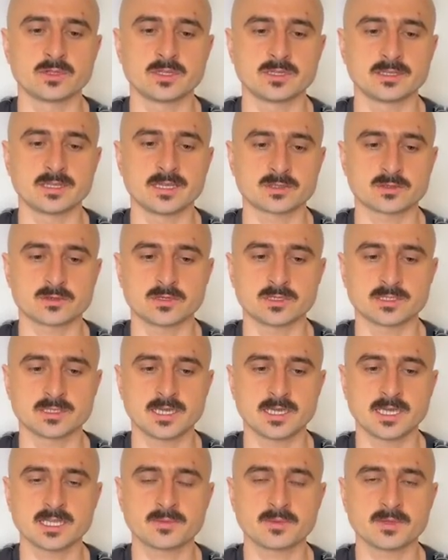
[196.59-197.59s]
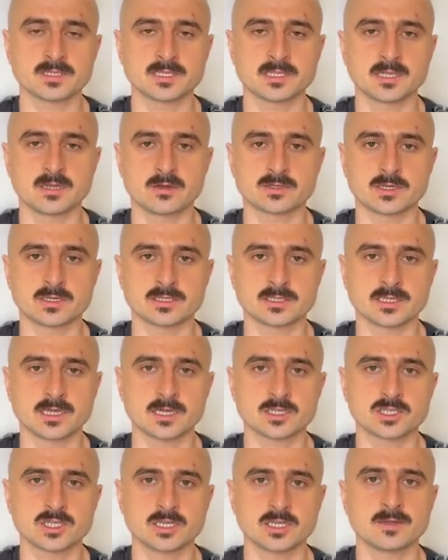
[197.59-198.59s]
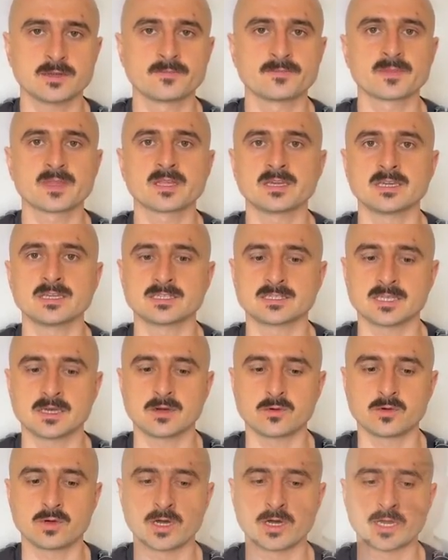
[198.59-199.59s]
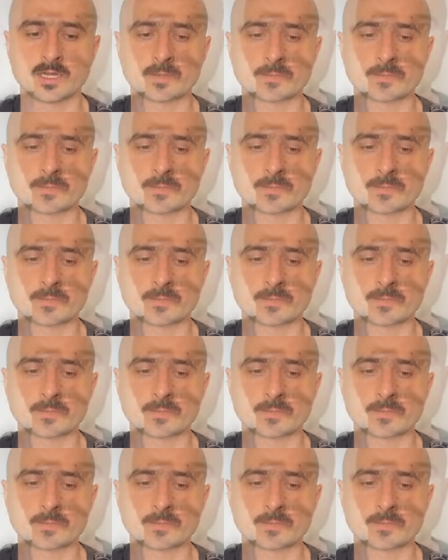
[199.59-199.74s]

the SQL statements in our transaction is now gone.